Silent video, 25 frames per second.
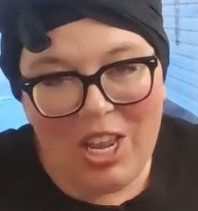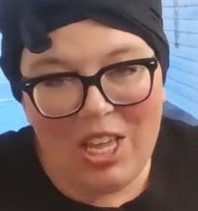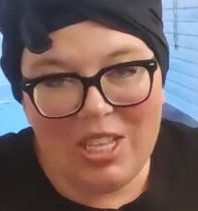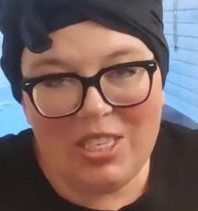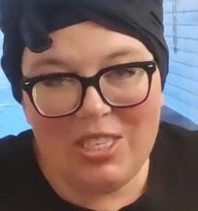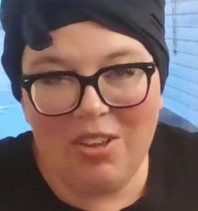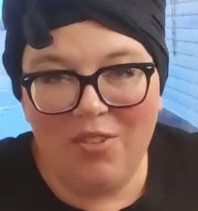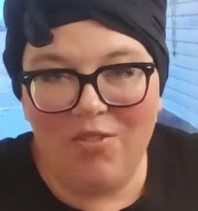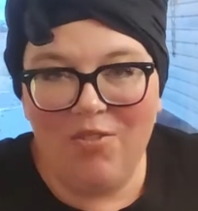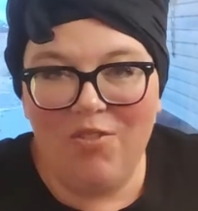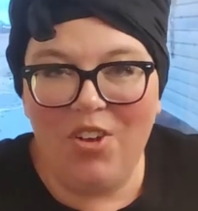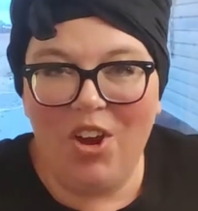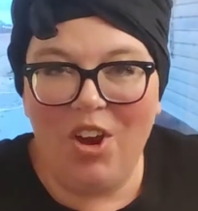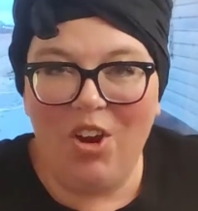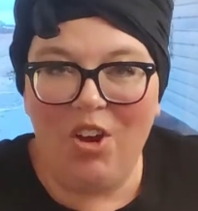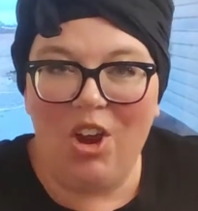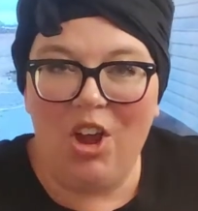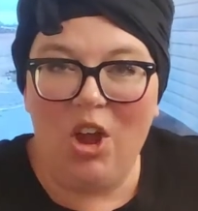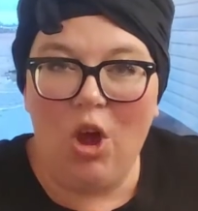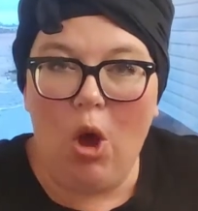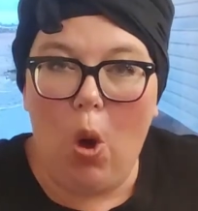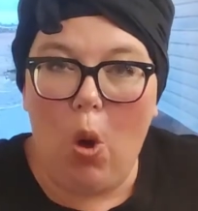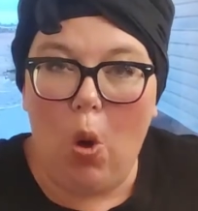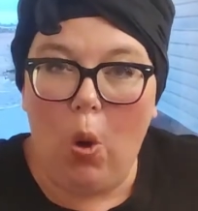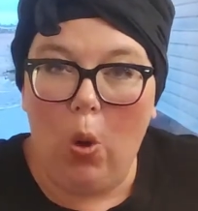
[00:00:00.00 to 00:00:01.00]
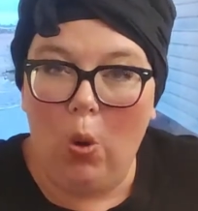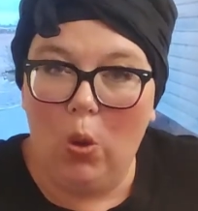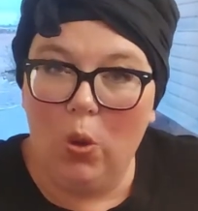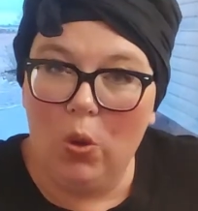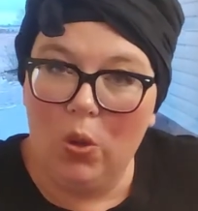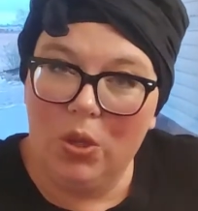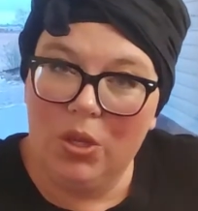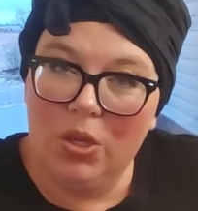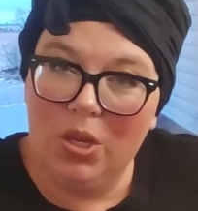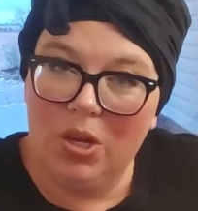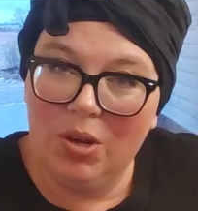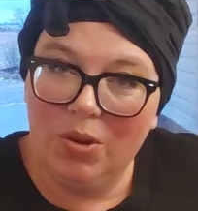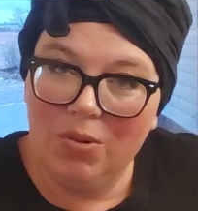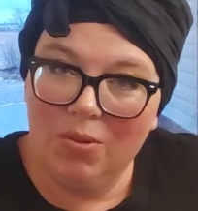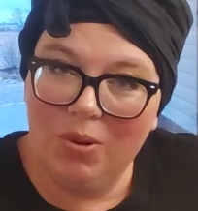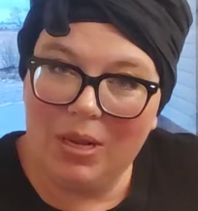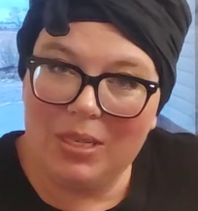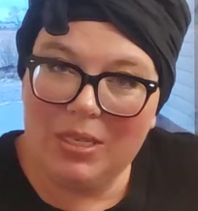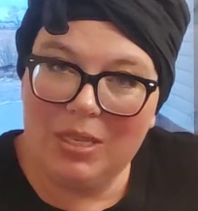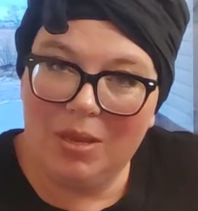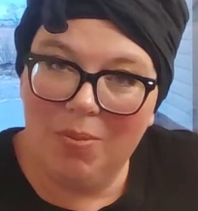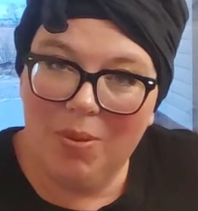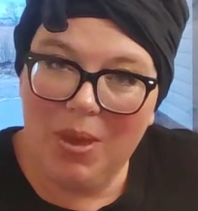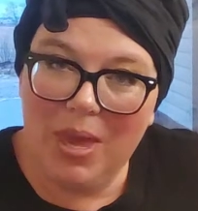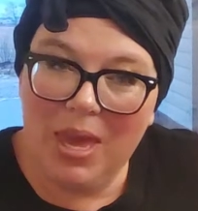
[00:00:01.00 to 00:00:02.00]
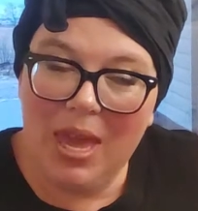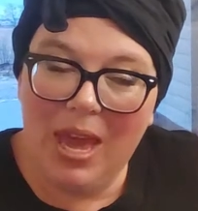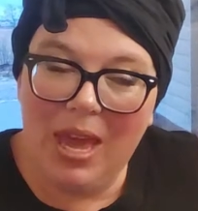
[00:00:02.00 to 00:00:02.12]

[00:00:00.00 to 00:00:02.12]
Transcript: It's a very old recipe.